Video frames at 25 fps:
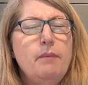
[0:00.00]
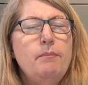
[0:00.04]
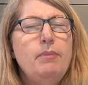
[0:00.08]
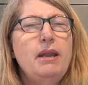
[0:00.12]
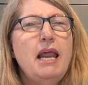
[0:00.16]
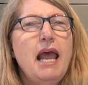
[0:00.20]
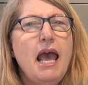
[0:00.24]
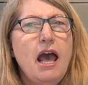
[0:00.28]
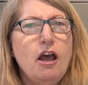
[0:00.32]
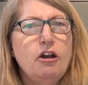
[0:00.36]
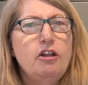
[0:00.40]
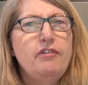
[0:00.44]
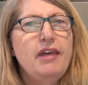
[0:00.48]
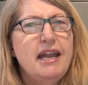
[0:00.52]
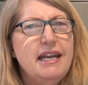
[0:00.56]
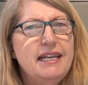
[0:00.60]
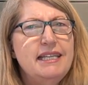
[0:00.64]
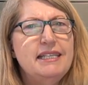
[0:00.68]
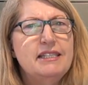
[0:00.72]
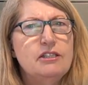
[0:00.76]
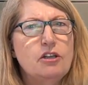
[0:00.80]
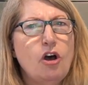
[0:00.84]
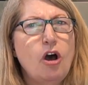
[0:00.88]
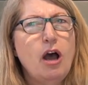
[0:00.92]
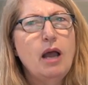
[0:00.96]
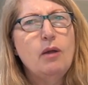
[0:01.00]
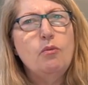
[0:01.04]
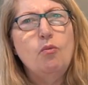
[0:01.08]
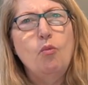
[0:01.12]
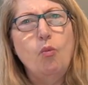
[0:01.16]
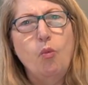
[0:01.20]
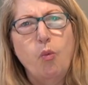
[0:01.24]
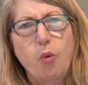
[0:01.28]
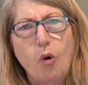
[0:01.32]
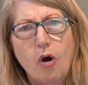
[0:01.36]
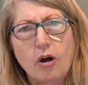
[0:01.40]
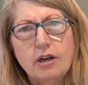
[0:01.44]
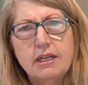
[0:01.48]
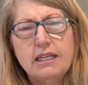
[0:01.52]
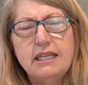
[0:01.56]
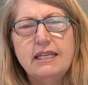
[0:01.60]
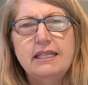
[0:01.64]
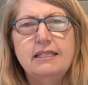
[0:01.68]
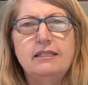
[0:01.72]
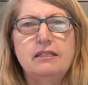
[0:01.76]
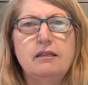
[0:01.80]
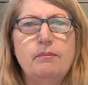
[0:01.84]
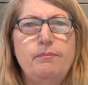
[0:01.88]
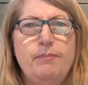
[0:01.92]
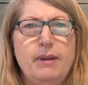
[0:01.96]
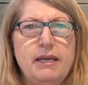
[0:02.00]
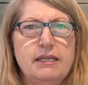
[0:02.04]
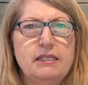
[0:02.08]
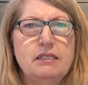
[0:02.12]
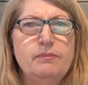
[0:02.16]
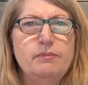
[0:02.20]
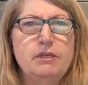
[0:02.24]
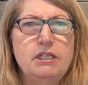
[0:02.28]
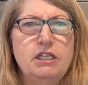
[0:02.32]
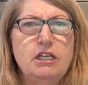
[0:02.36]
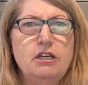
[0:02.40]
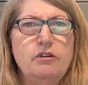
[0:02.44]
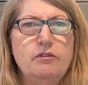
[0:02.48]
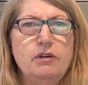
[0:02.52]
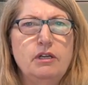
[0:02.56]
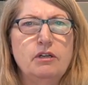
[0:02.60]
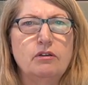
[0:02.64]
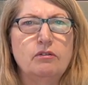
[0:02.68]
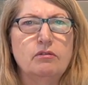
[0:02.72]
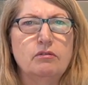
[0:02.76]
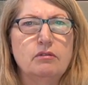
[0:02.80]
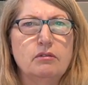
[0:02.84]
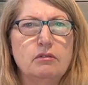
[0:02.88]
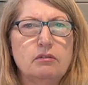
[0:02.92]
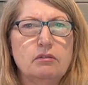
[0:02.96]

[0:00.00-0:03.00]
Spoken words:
But how do they decide what is the best material?